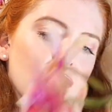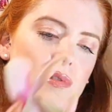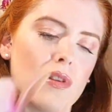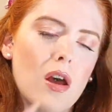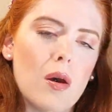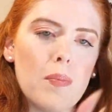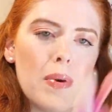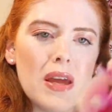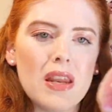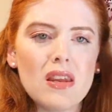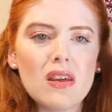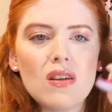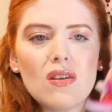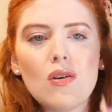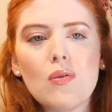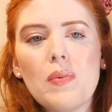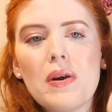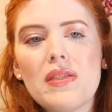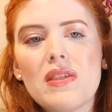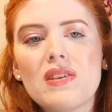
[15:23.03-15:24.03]
opinion
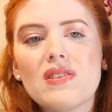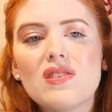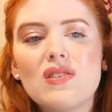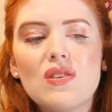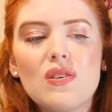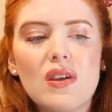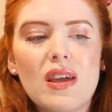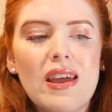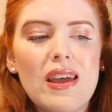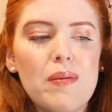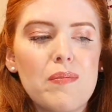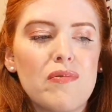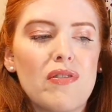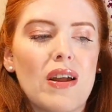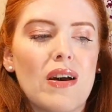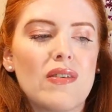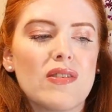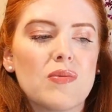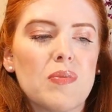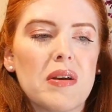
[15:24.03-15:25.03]
on whether to keep
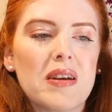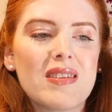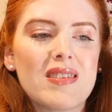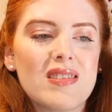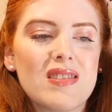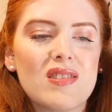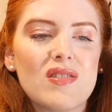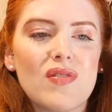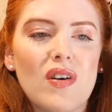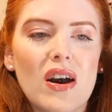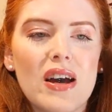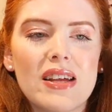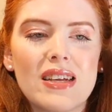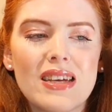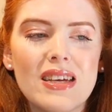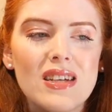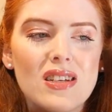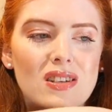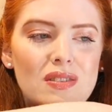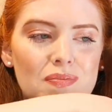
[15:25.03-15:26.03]
flower spikes is
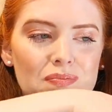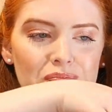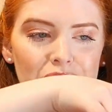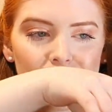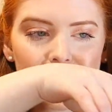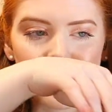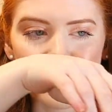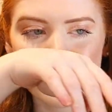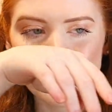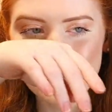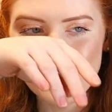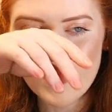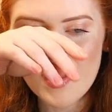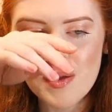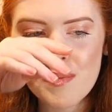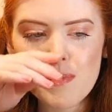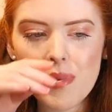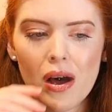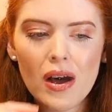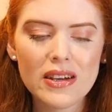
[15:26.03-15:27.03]
divided,
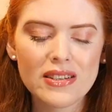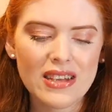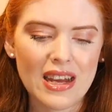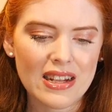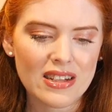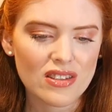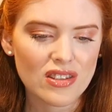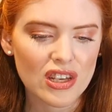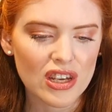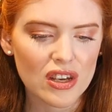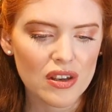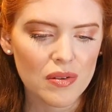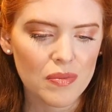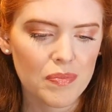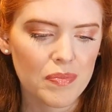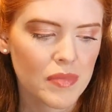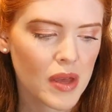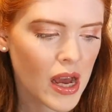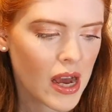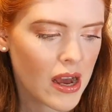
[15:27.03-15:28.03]
but I tend to,
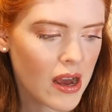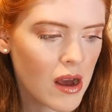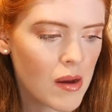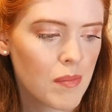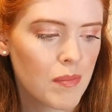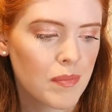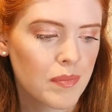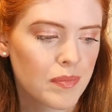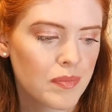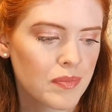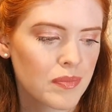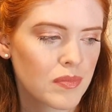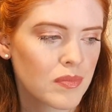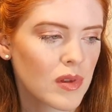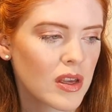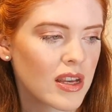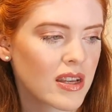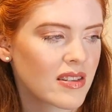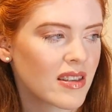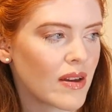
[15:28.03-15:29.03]

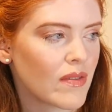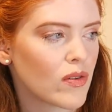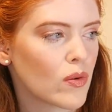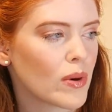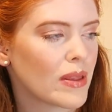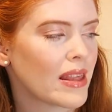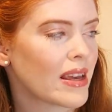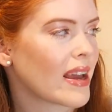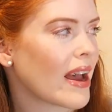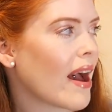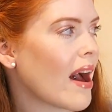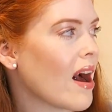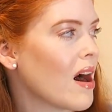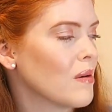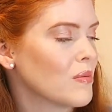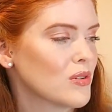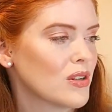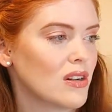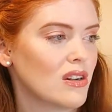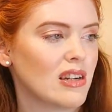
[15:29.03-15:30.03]
except for when they get
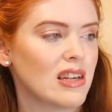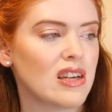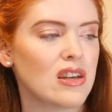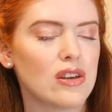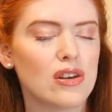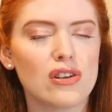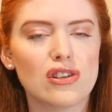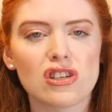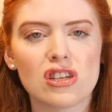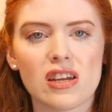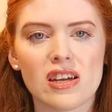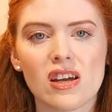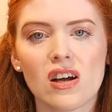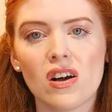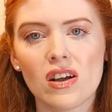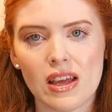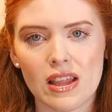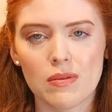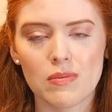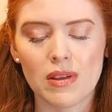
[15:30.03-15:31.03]
absolutely huge and I
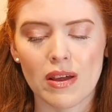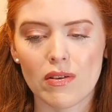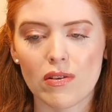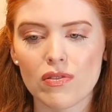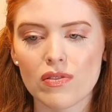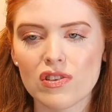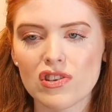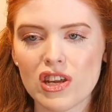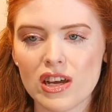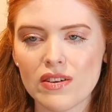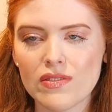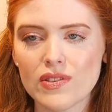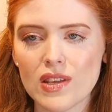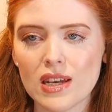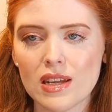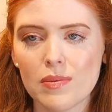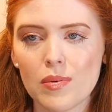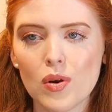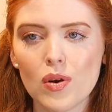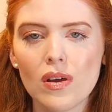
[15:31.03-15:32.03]
can't get them down off the shelves
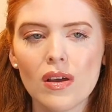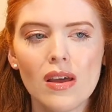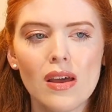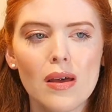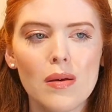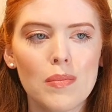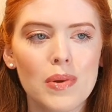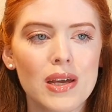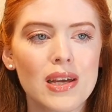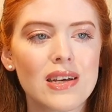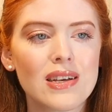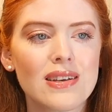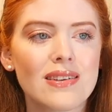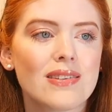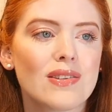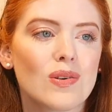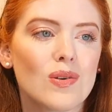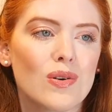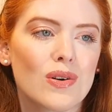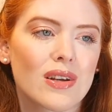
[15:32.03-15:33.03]
anymore,
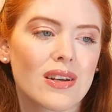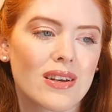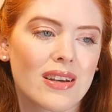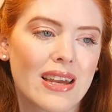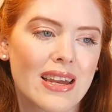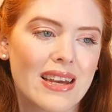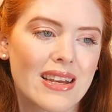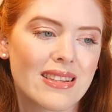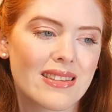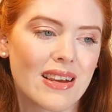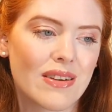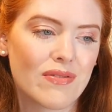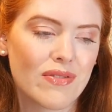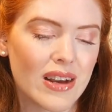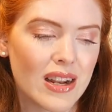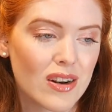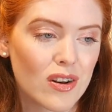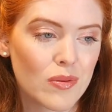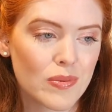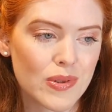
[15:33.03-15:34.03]
because orchids, and
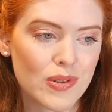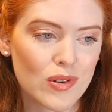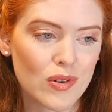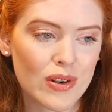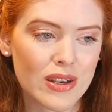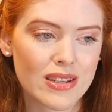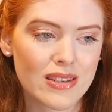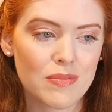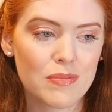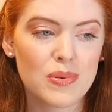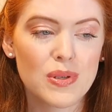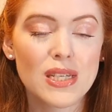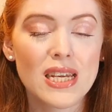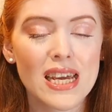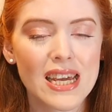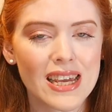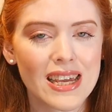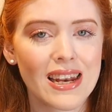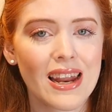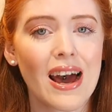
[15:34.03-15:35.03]
Phalaenopsis orchids in
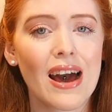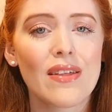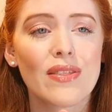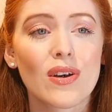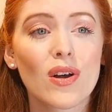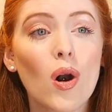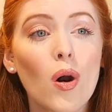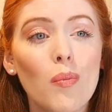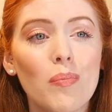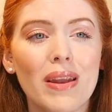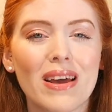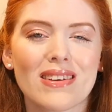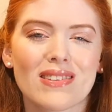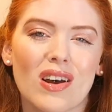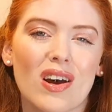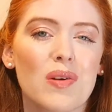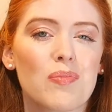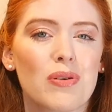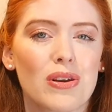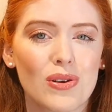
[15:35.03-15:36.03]
particular, and the complex
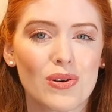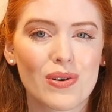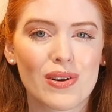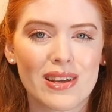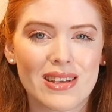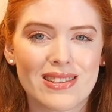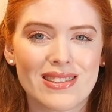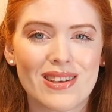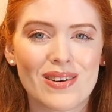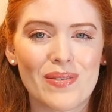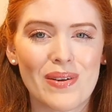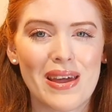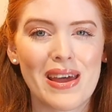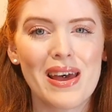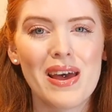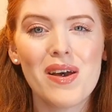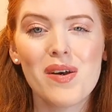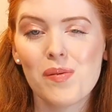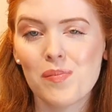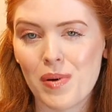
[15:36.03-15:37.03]
hybrid orchids that we
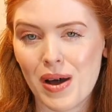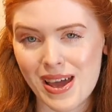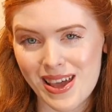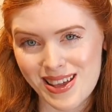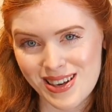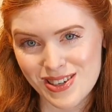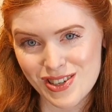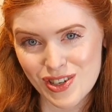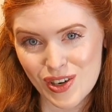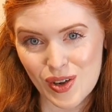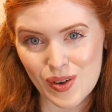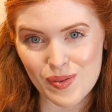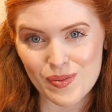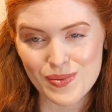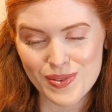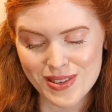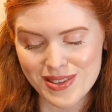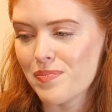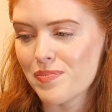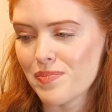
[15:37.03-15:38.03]
buy in
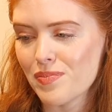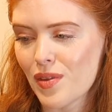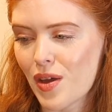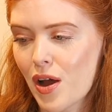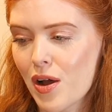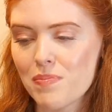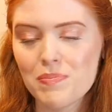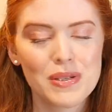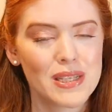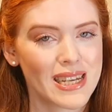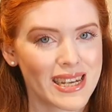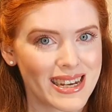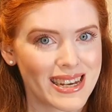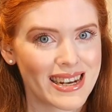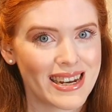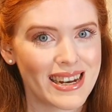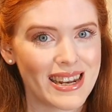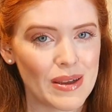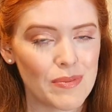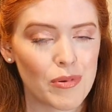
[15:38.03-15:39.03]
shops are
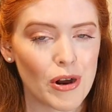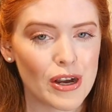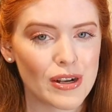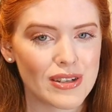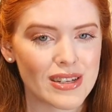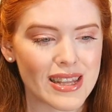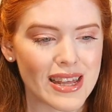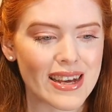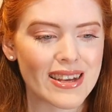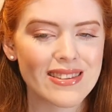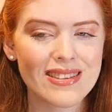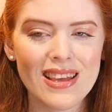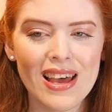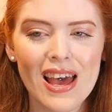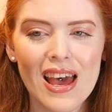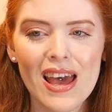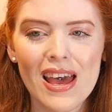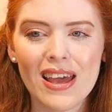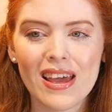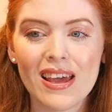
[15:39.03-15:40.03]
particularly prone to this,
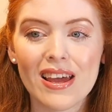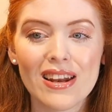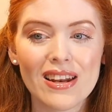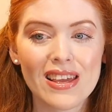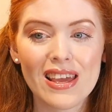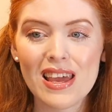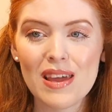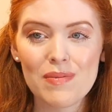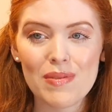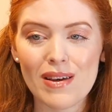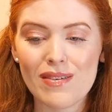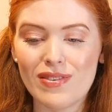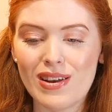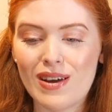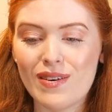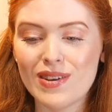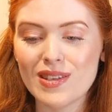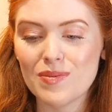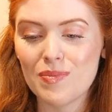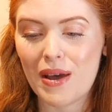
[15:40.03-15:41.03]
can keep their
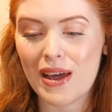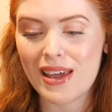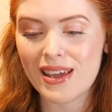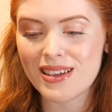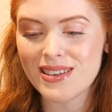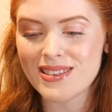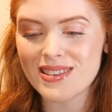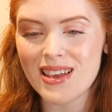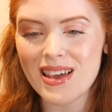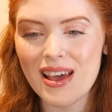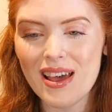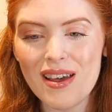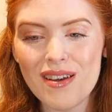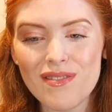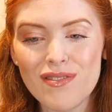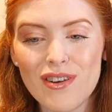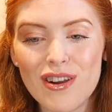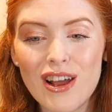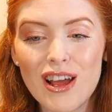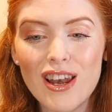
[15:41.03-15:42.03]
flower spikes
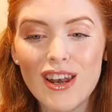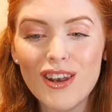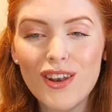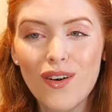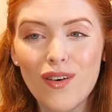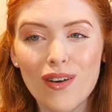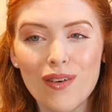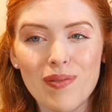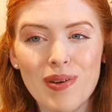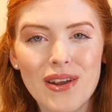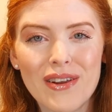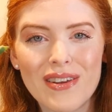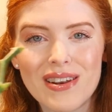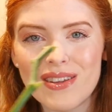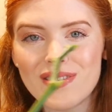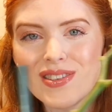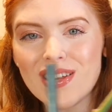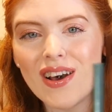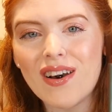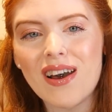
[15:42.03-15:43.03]
for a long period
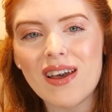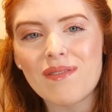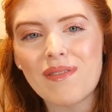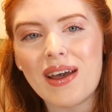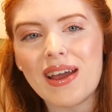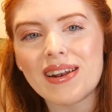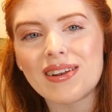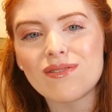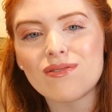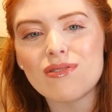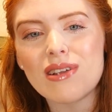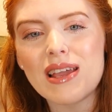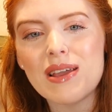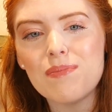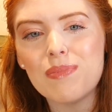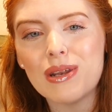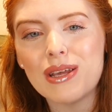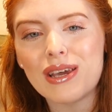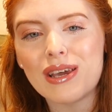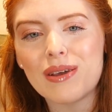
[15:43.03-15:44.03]
of time and
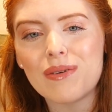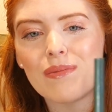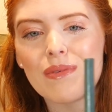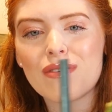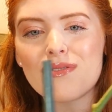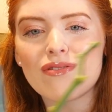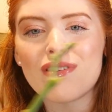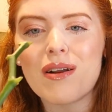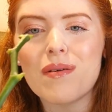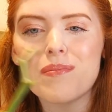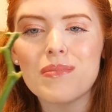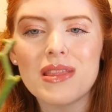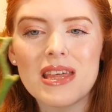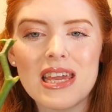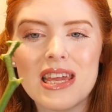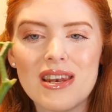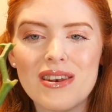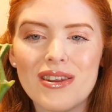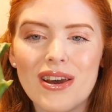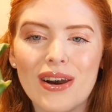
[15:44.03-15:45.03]
rebloom from
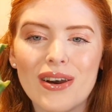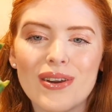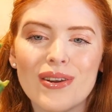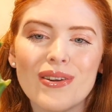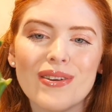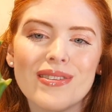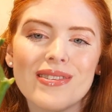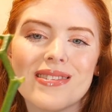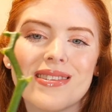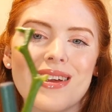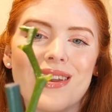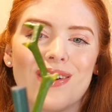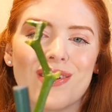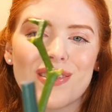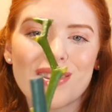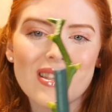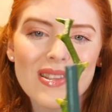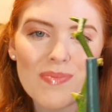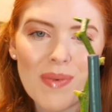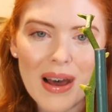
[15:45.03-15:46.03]
the nodes
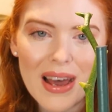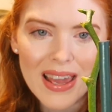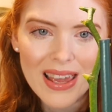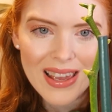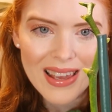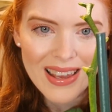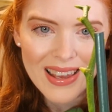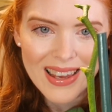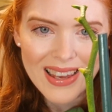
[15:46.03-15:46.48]
along the spike.